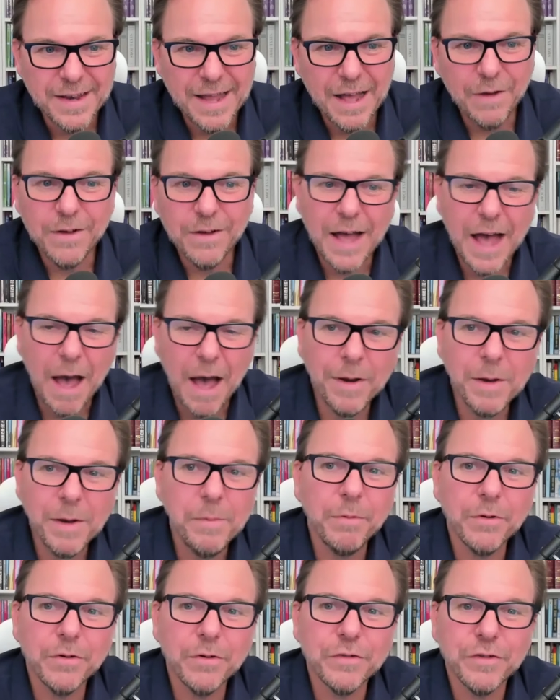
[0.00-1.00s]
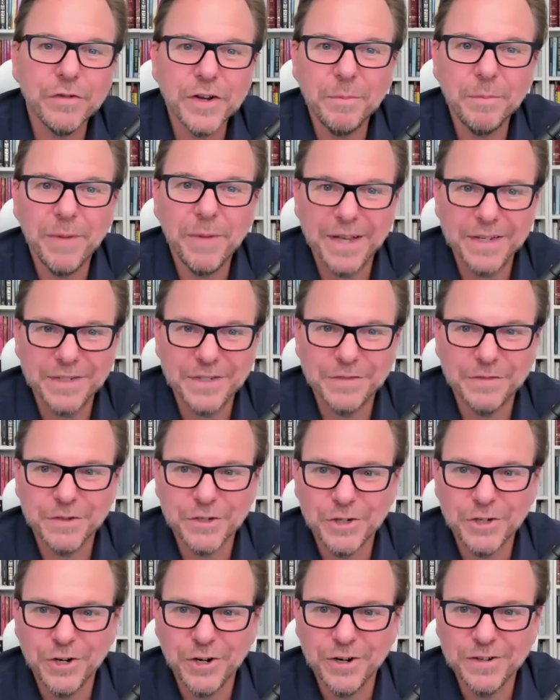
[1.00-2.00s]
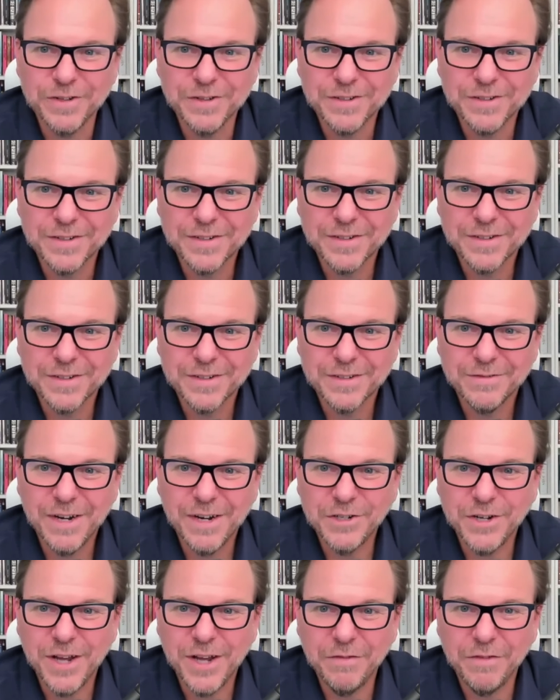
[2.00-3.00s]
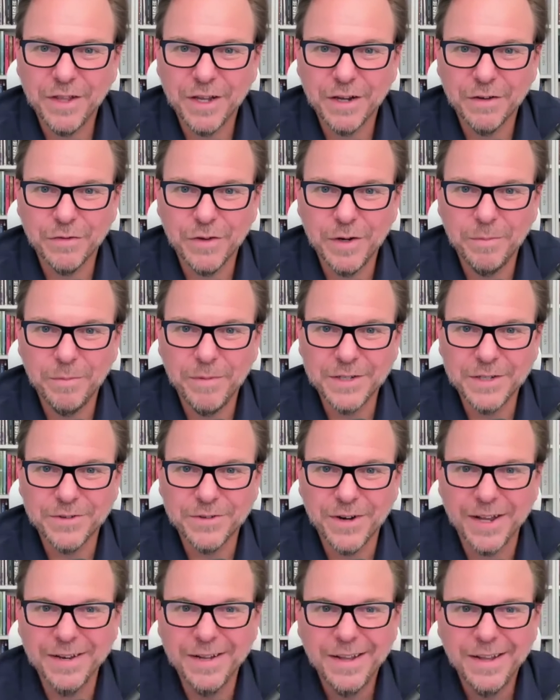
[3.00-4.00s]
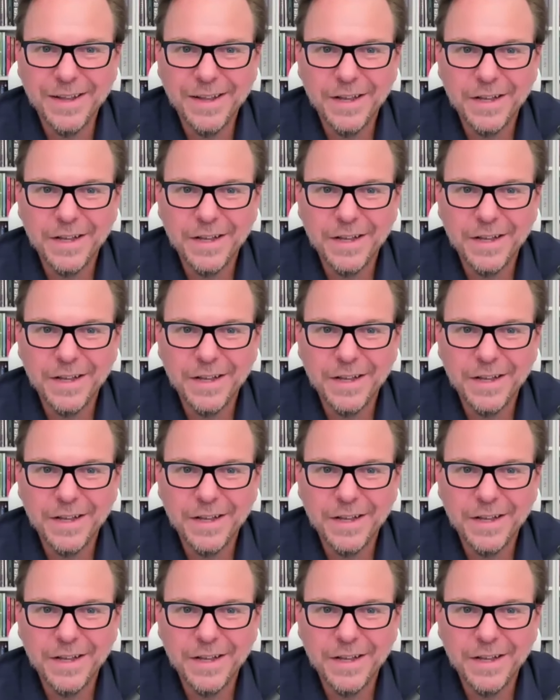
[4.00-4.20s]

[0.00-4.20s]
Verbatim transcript: Now, how many people are freedom-based for sure? Raise your hand if you think you're freedom-based, right?